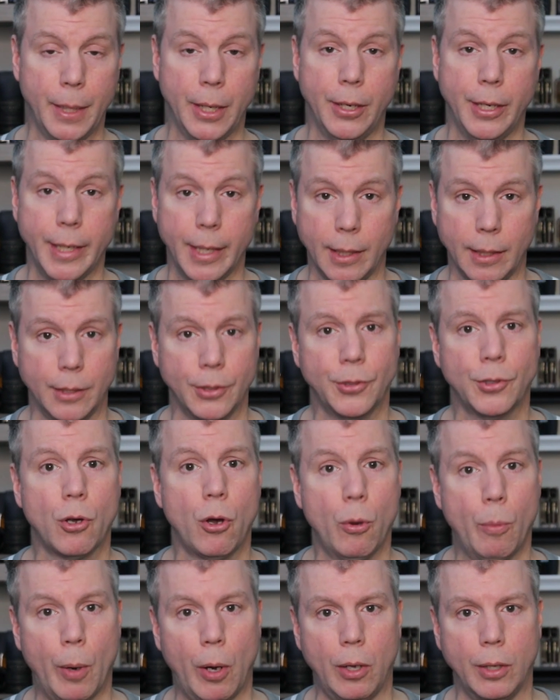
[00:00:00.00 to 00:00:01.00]
Perry Ellis
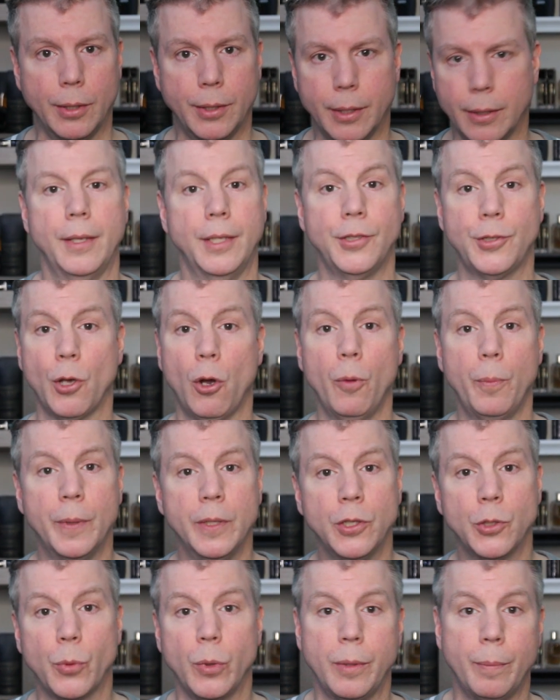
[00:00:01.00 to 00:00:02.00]
Cobalt. Uh, this
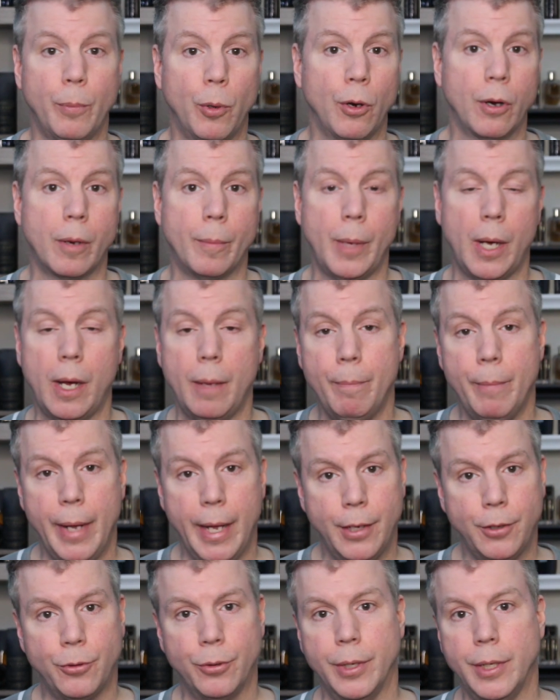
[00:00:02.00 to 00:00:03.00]
opens with bergamot,
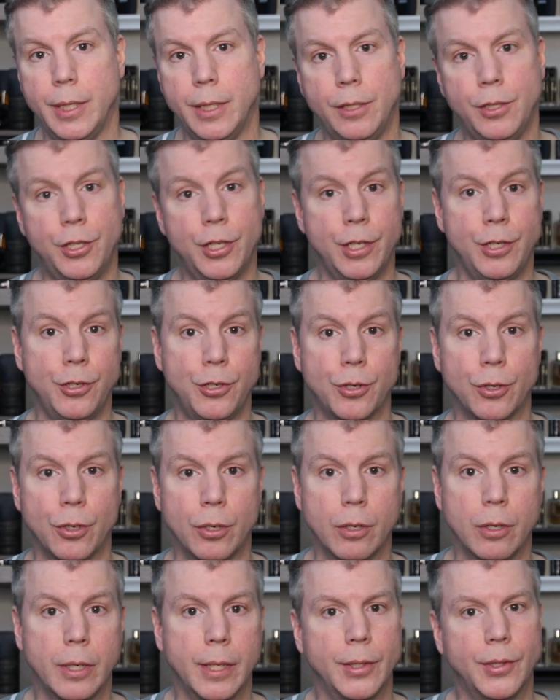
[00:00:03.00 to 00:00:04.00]
mandarin,
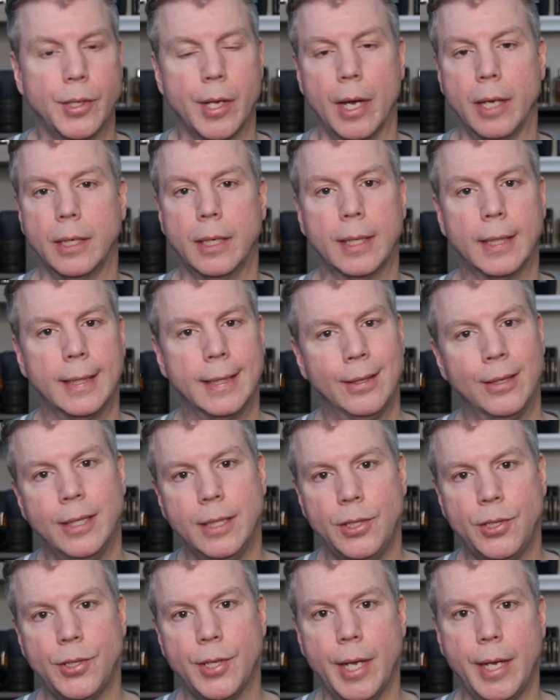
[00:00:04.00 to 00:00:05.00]
ginger. It's got
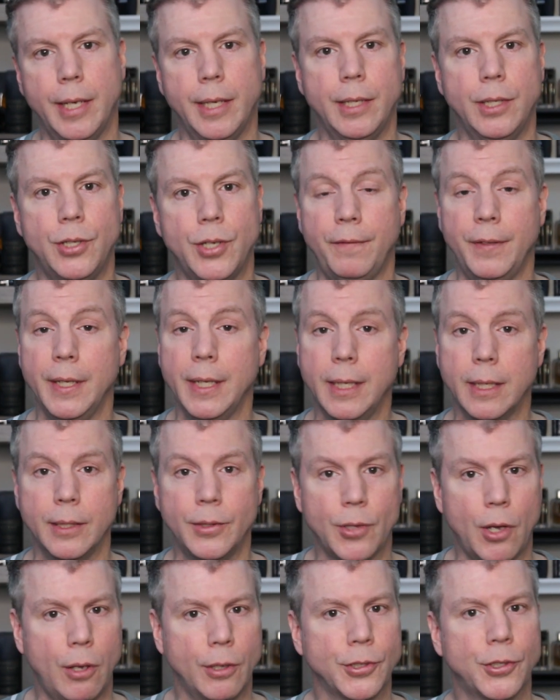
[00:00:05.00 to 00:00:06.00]
clary sage. Fig
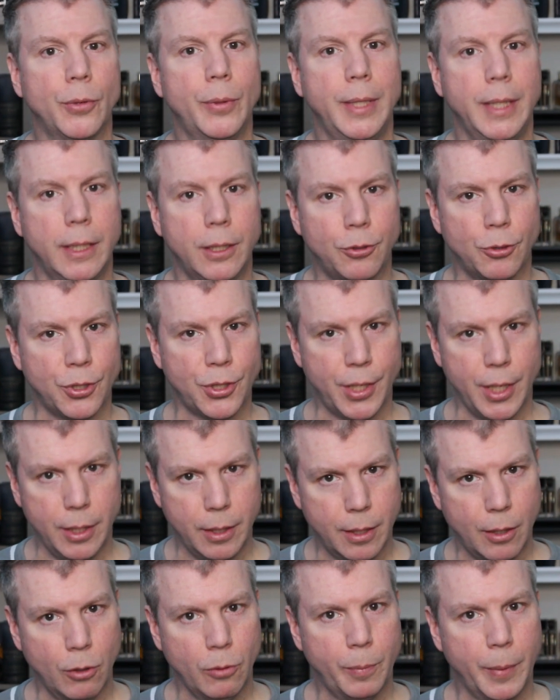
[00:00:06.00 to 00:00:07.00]
is also an
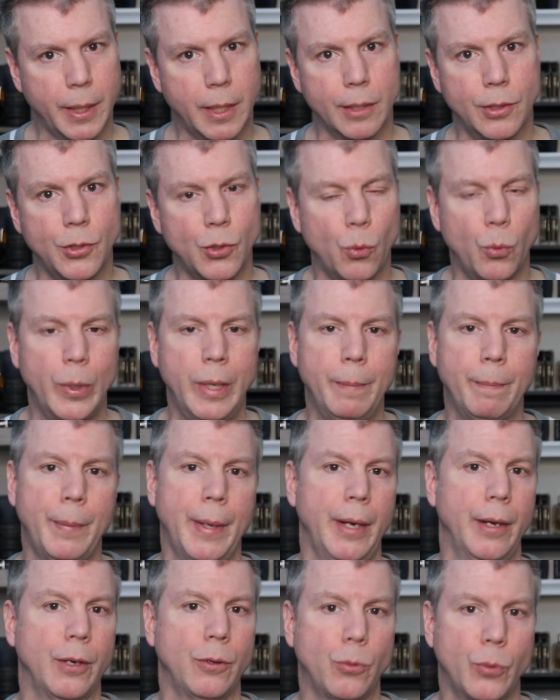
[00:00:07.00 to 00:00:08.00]
interesting note because when
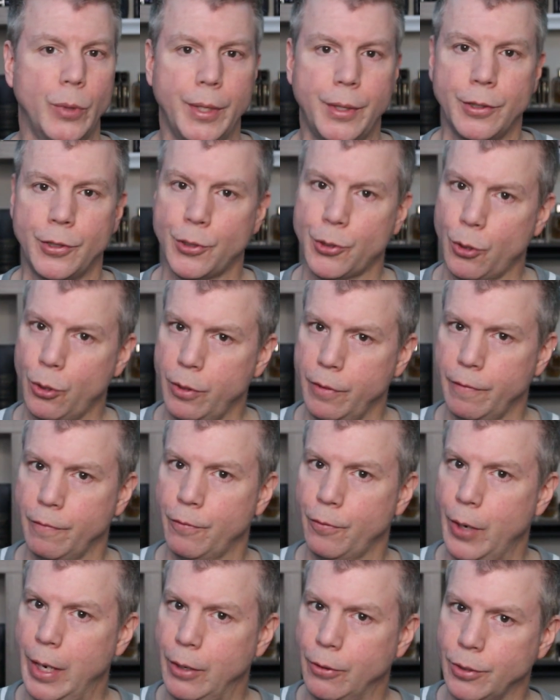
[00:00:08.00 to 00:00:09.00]
paired with certain
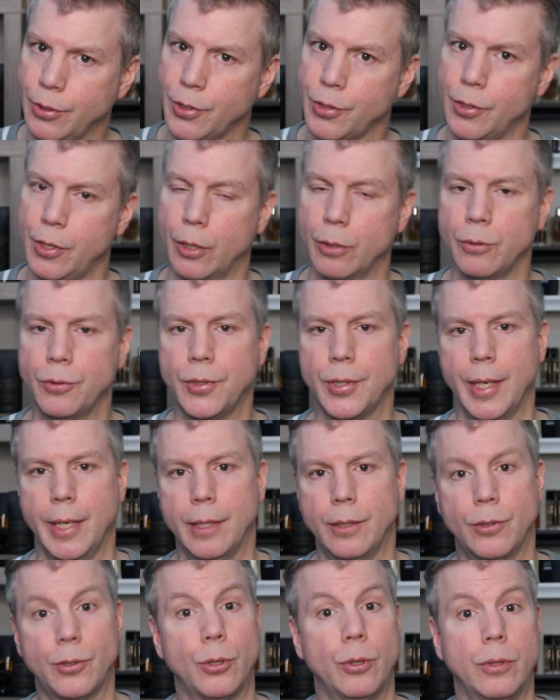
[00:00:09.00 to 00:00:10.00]
fragrance notes
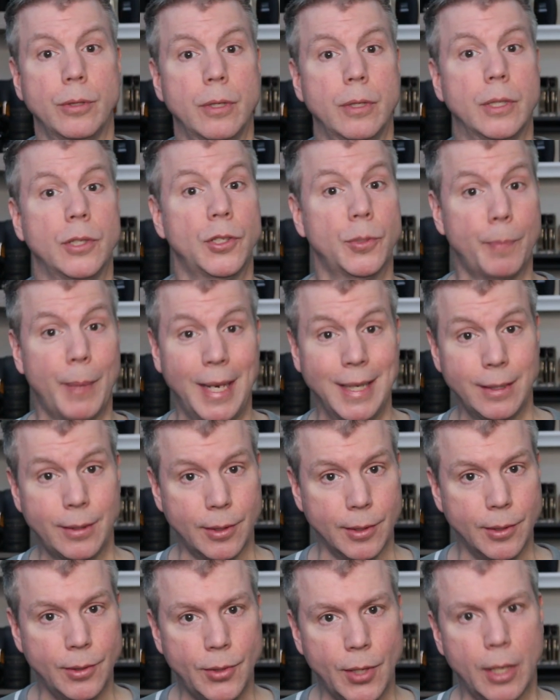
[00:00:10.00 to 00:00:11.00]
and certain
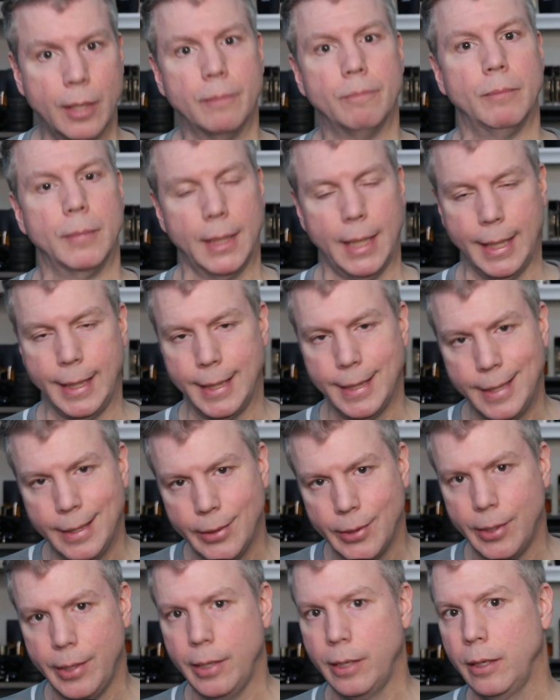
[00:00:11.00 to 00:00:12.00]
spices, like it
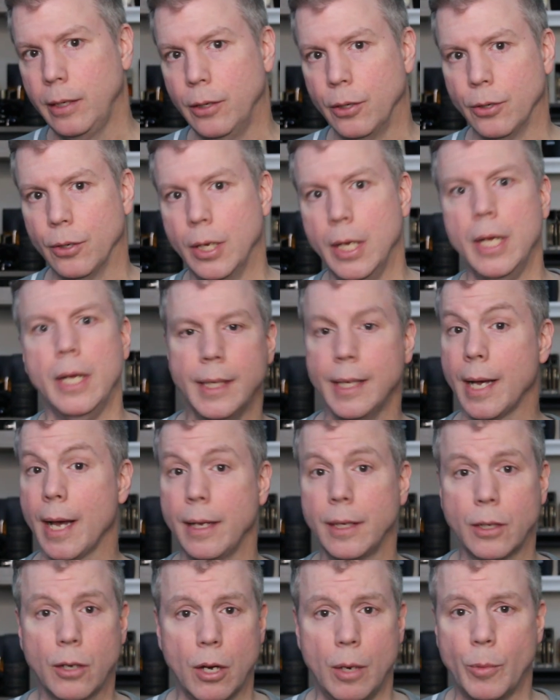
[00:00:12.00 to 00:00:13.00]
is in here, it can
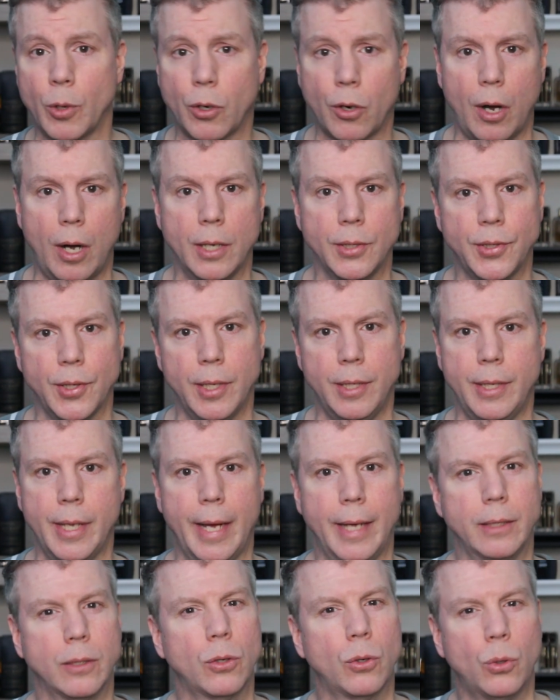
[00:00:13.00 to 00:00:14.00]
kind of come across in
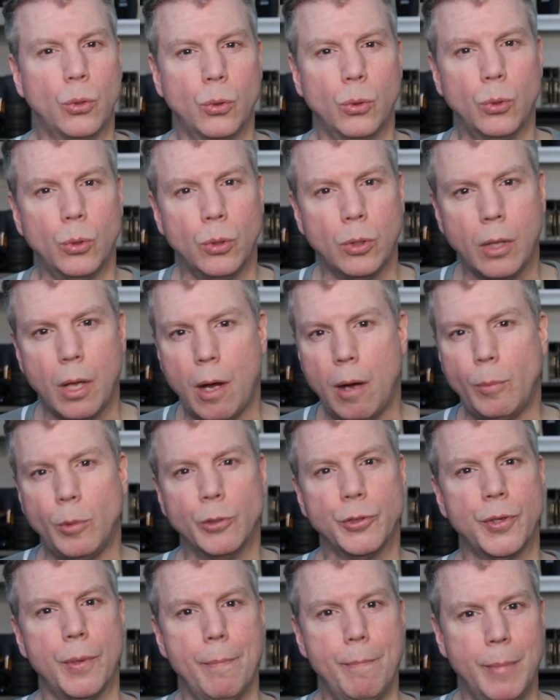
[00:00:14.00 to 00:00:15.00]
that cool,
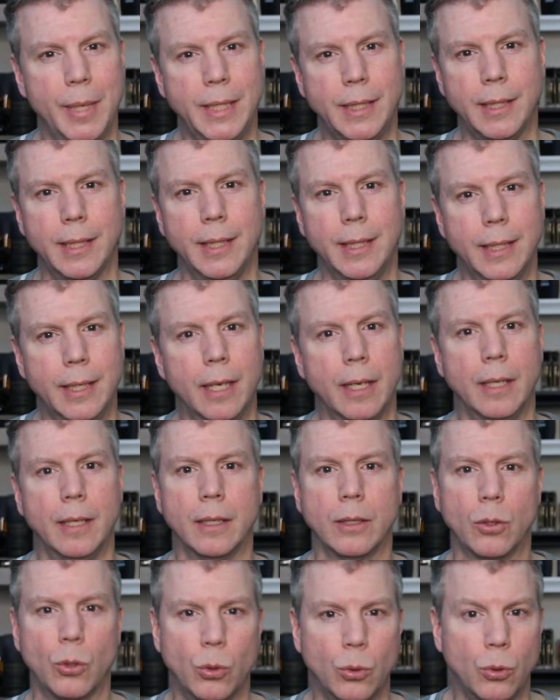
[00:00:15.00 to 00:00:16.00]
almost minty
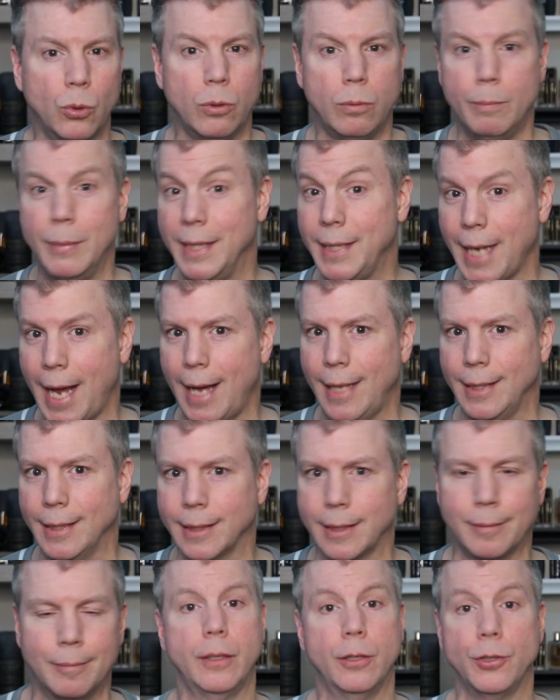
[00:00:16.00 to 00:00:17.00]
cool
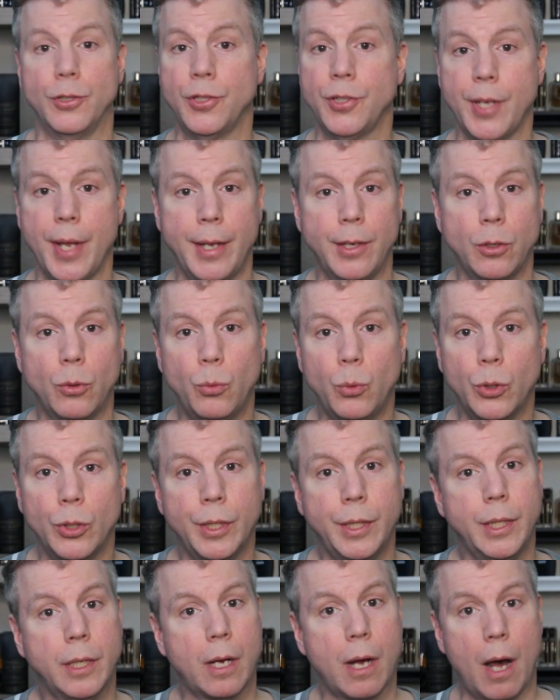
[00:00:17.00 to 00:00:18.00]
metallic. There's
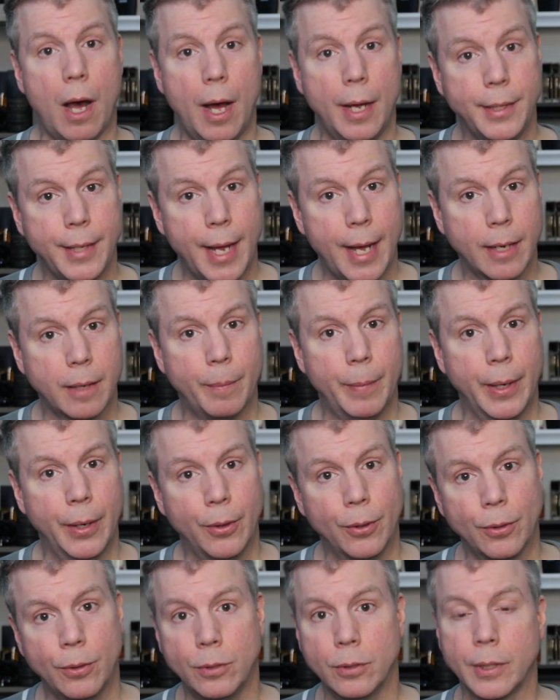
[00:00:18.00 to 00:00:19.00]
sandalwood, cognac
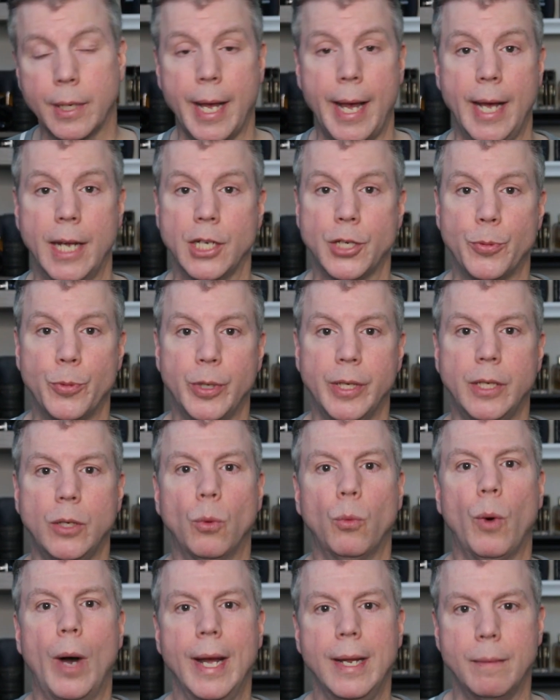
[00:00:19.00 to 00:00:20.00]
barrel, cashmere,
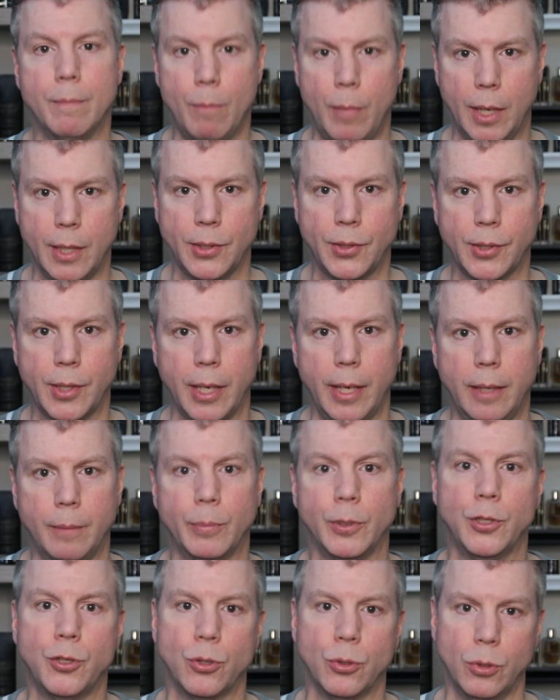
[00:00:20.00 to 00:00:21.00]
white musk, and
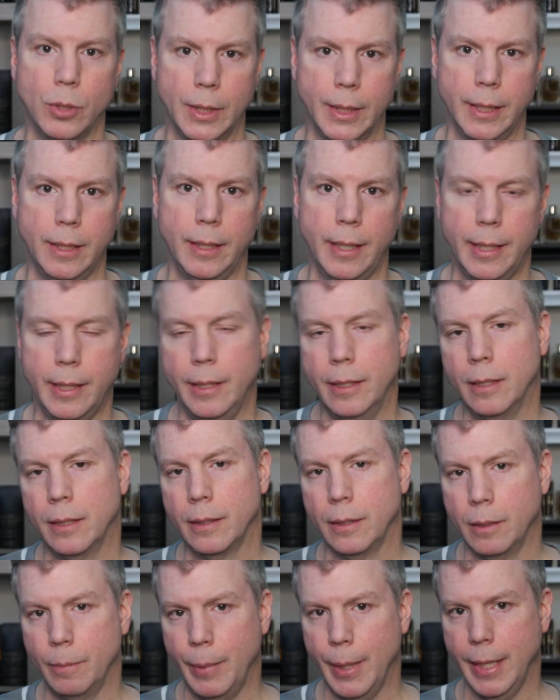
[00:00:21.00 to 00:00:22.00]
patchouli in
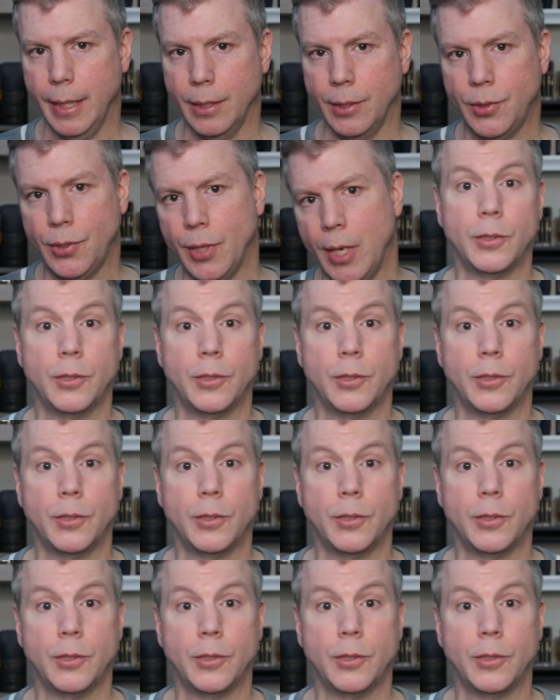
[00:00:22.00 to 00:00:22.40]
the base.